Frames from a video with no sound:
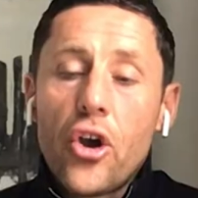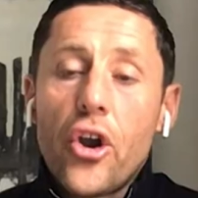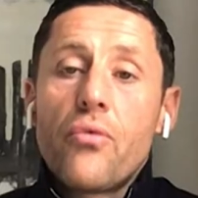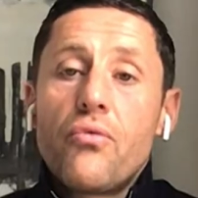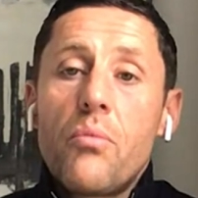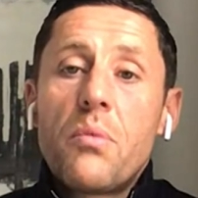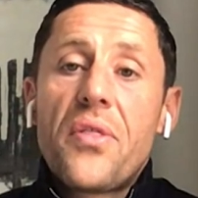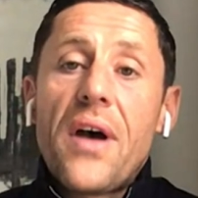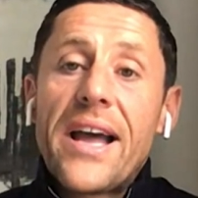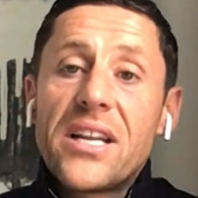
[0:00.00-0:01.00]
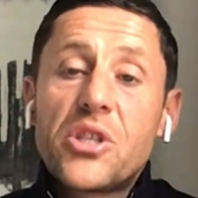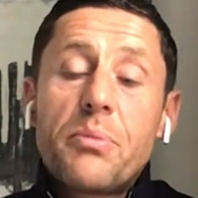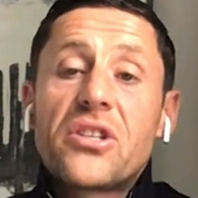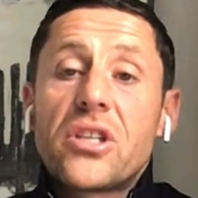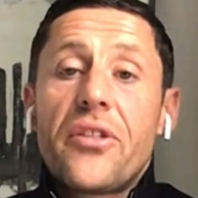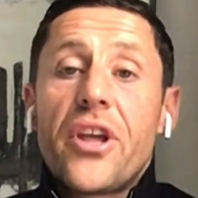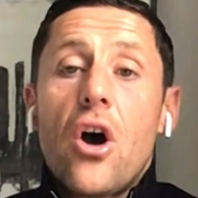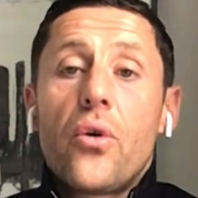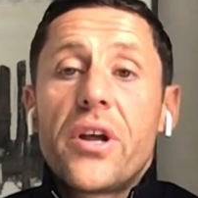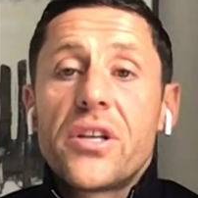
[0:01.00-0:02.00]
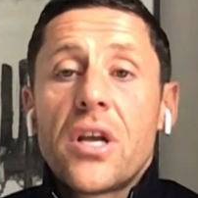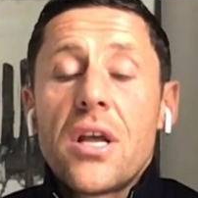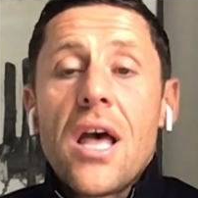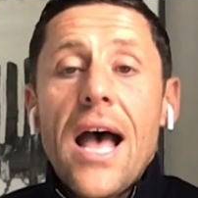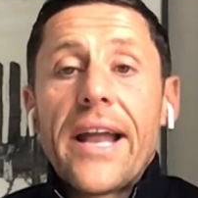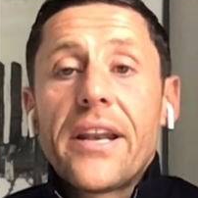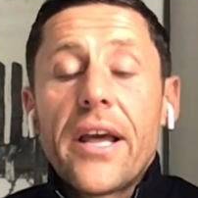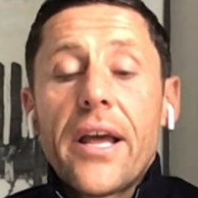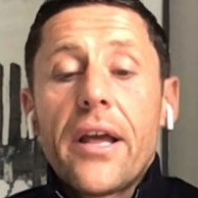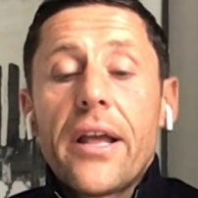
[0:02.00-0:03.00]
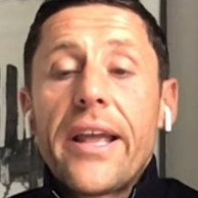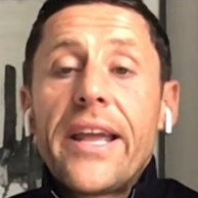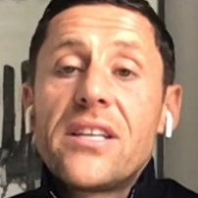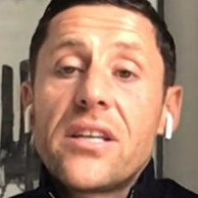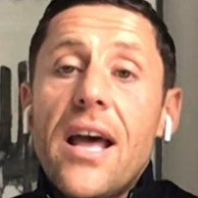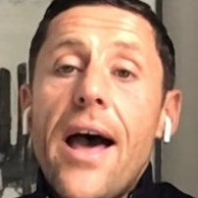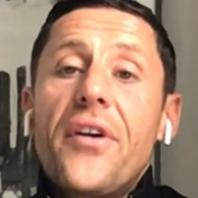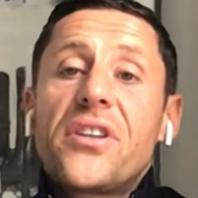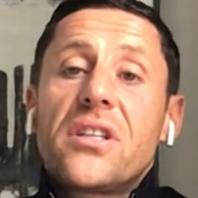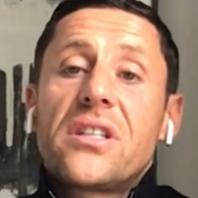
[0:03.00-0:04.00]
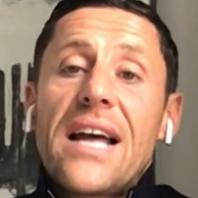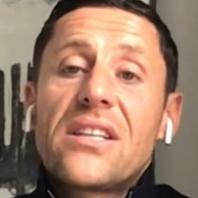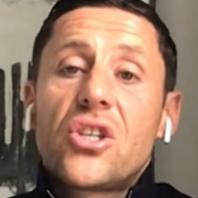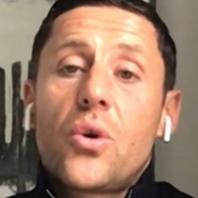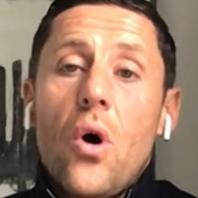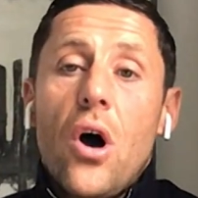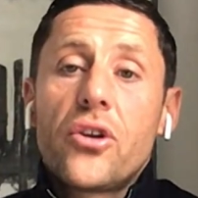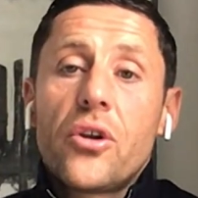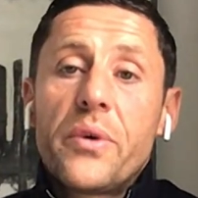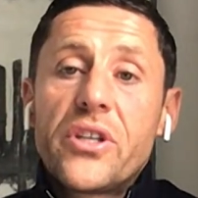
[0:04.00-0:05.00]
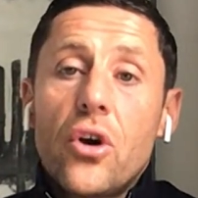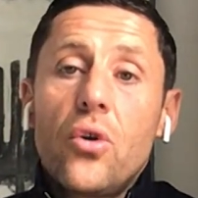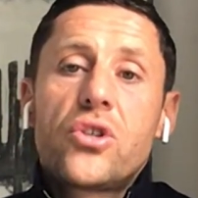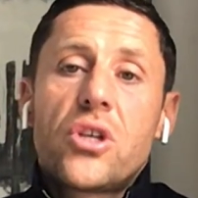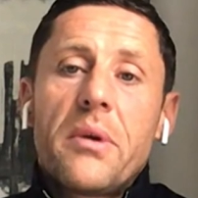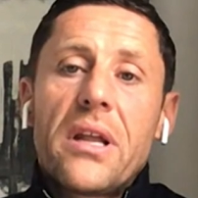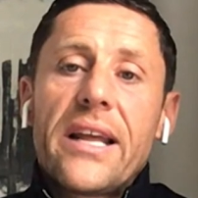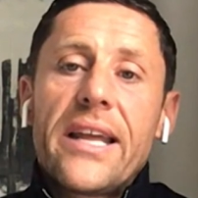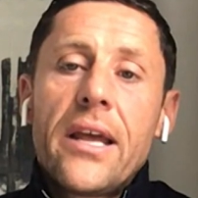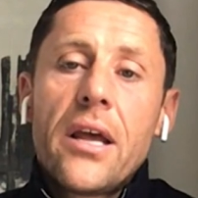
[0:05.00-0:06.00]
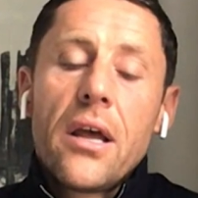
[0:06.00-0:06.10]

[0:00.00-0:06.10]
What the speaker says: are going to run with that, and especially the owners. And he's inherited that squad, which ultimately